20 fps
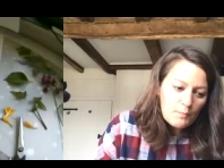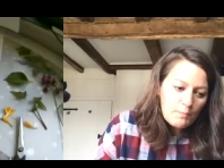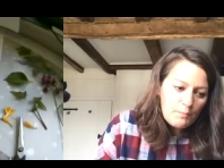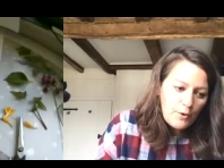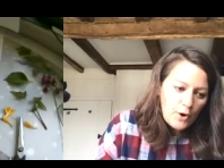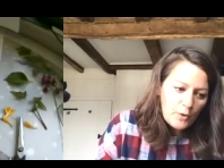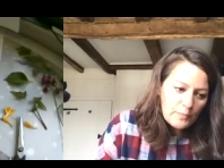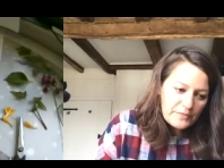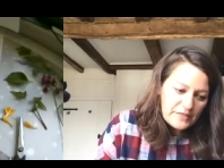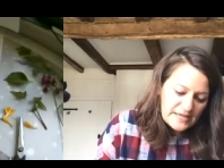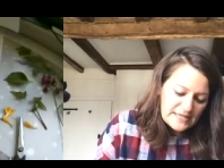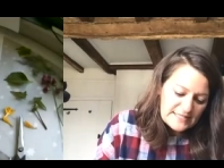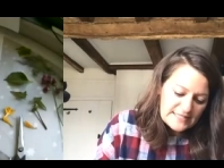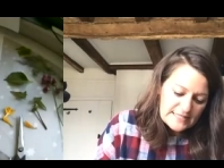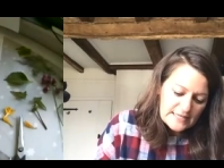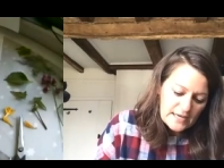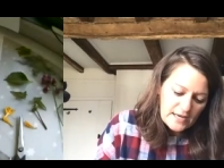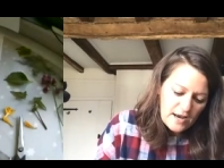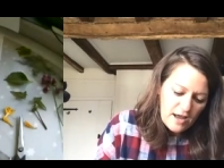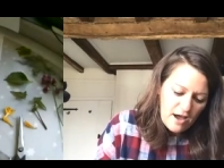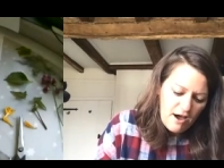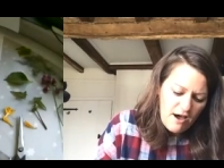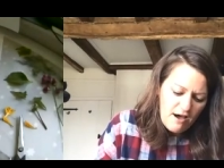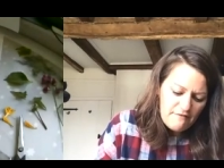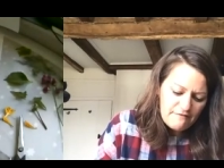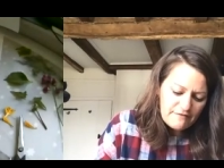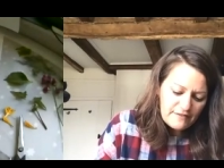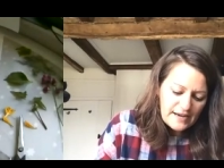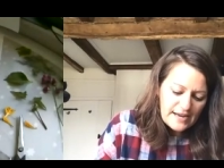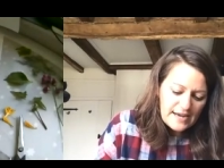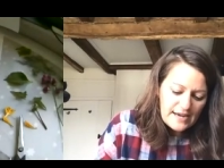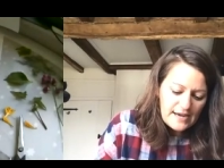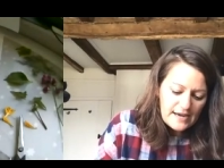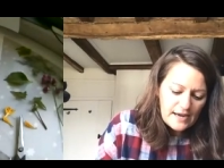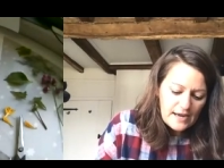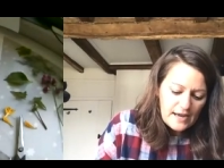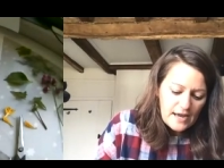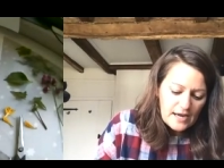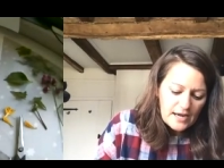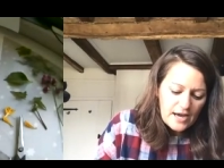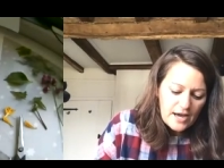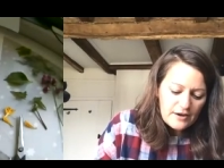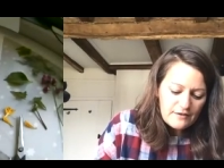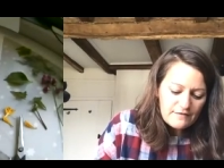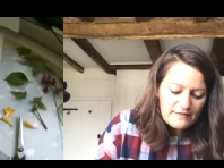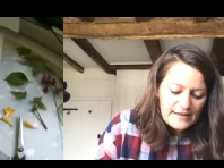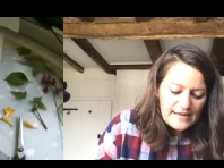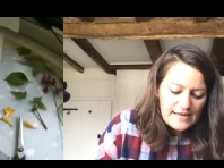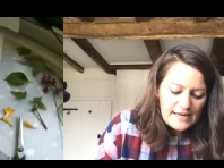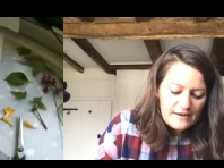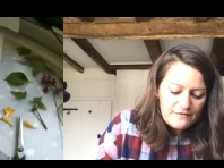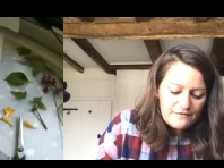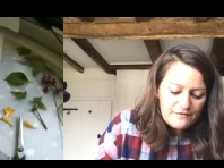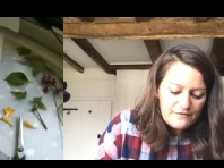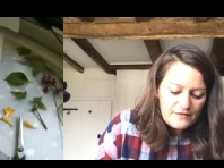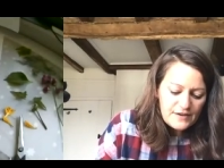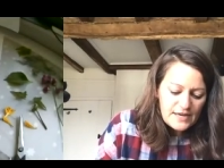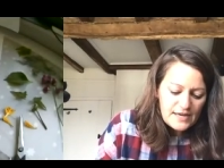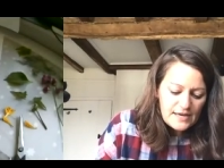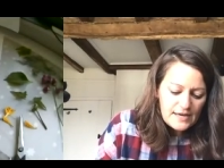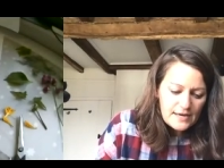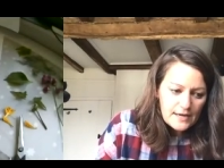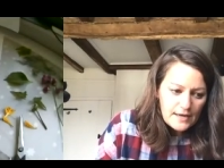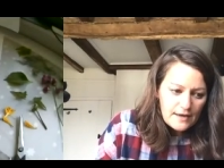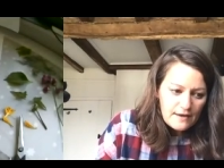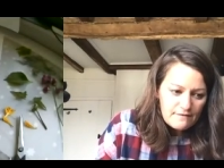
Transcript: pop this lovely kind of leafy,